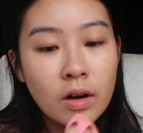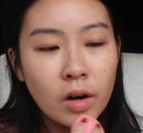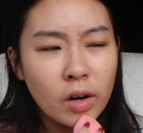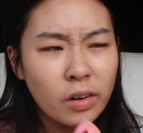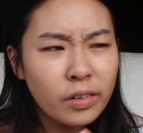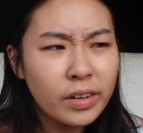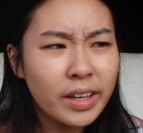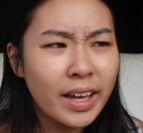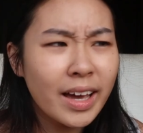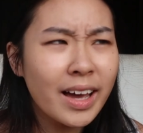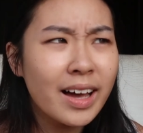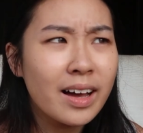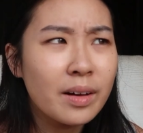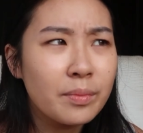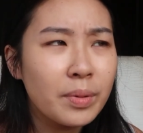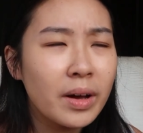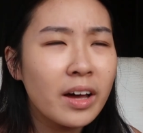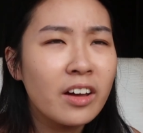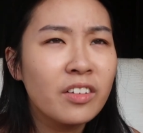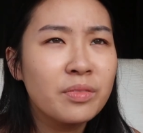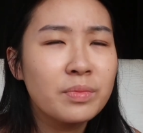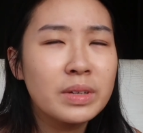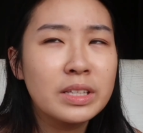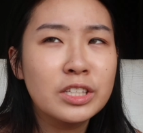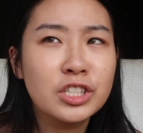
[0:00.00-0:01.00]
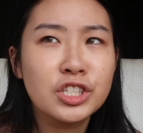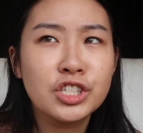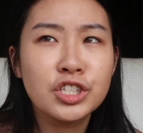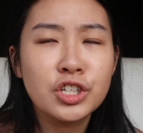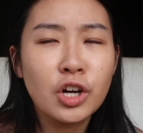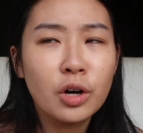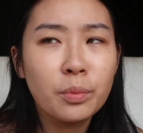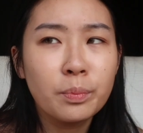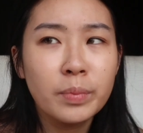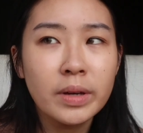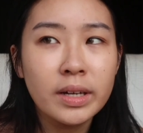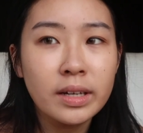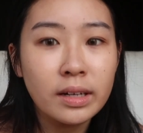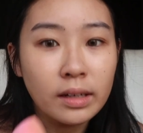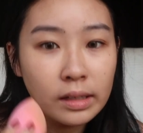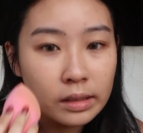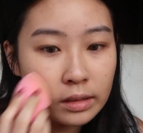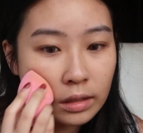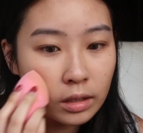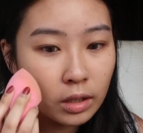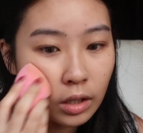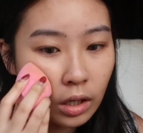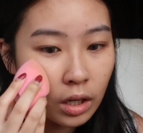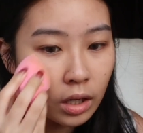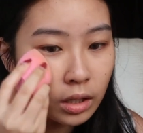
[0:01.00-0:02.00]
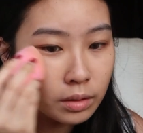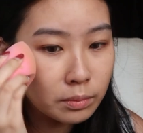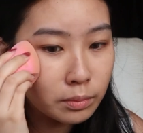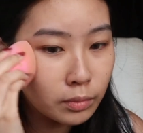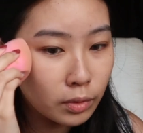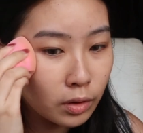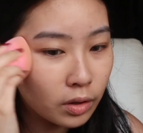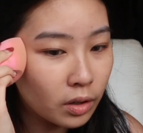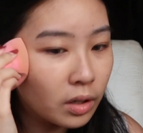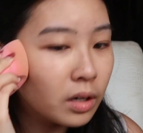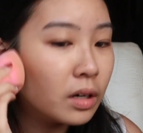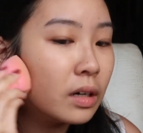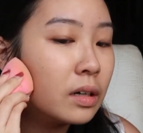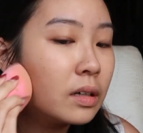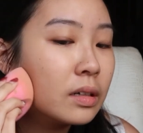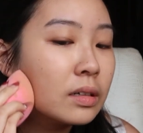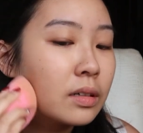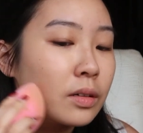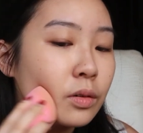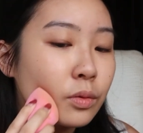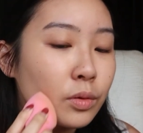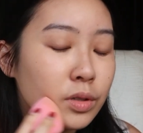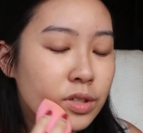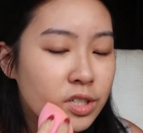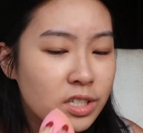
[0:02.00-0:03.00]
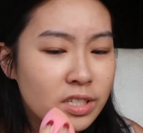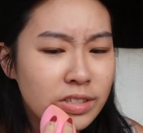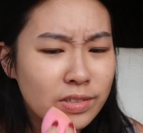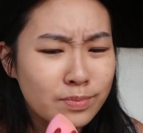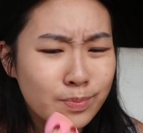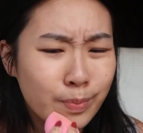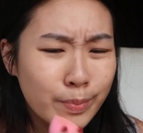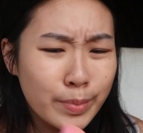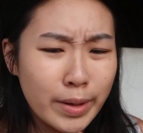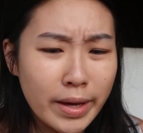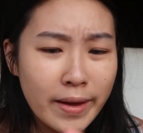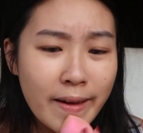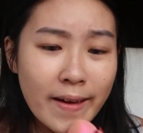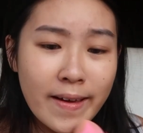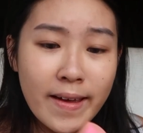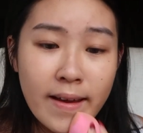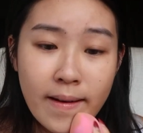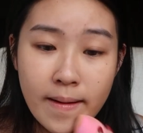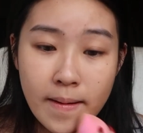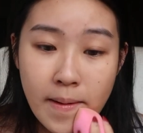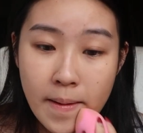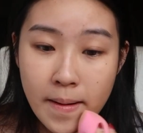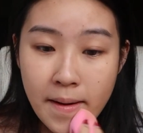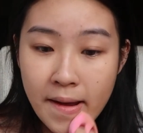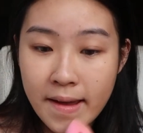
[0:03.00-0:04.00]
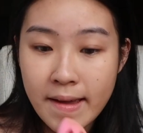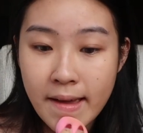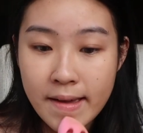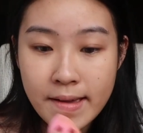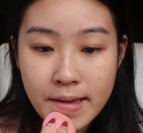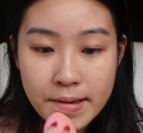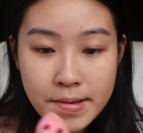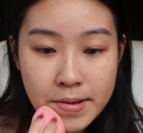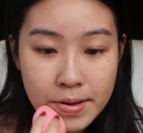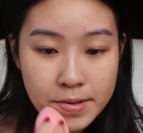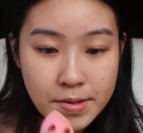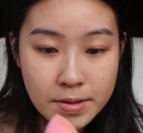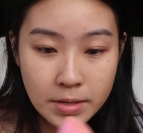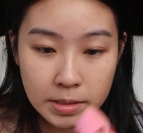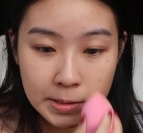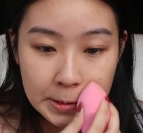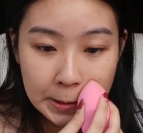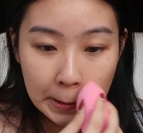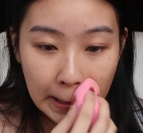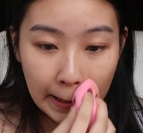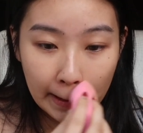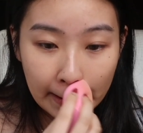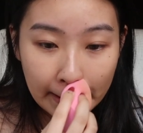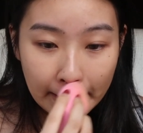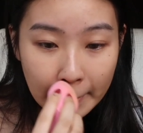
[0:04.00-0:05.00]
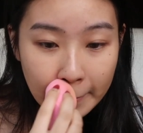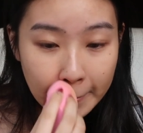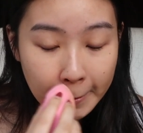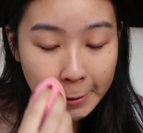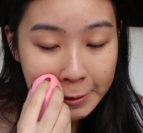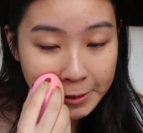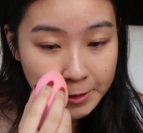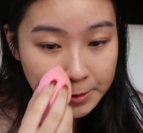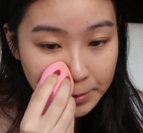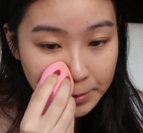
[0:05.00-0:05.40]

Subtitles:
Oh yeah, but I've been shopping a lot more, which is bad because I guess